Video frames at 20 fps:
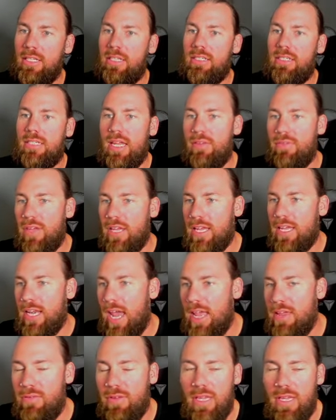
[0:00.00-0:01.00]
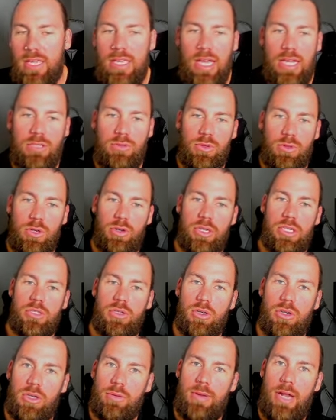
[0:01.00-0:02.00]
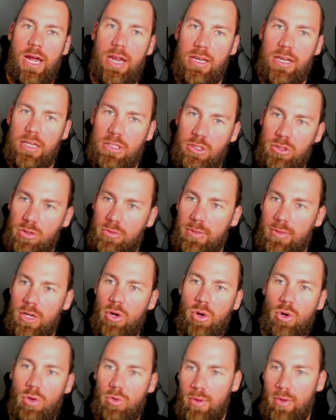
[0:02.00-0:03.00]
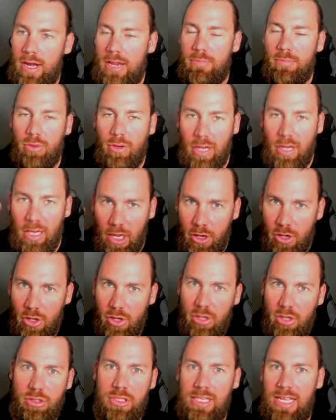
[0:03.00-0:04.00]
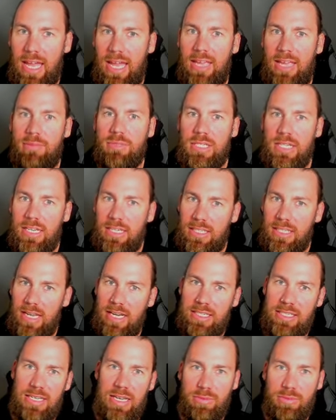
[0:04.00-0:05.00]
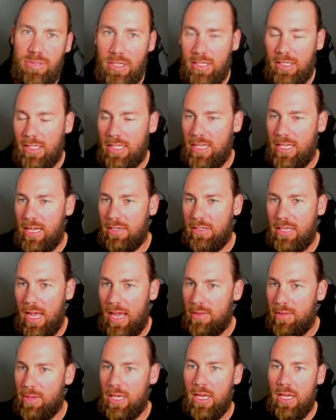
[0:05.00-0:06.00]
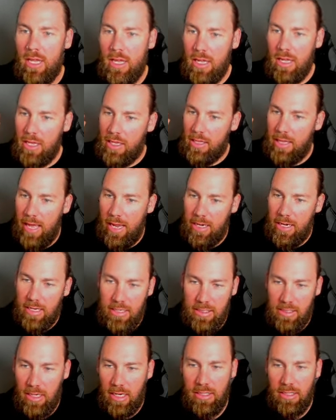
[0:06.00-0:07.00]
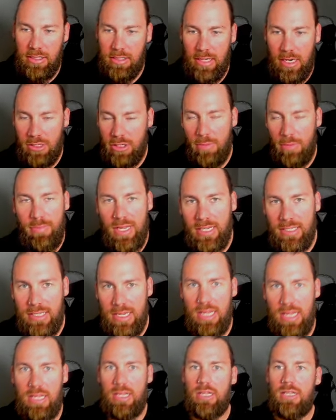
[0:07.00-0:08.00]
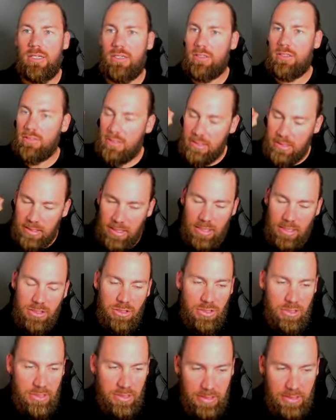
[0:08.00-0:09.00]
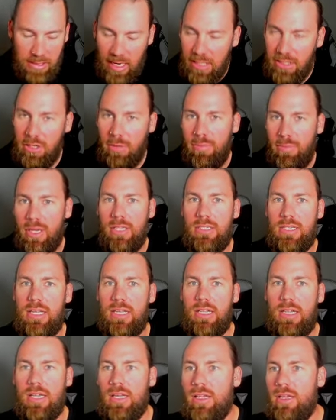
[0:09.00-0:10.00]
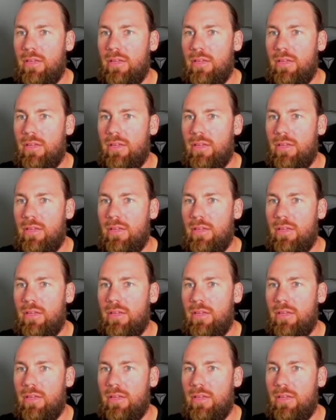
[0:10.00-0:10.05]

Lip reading: TV and AV, as we already talked about, it should be already preloaded onto games into that Samsung Cloud Gaming. That is such a big tick. Such a big tick.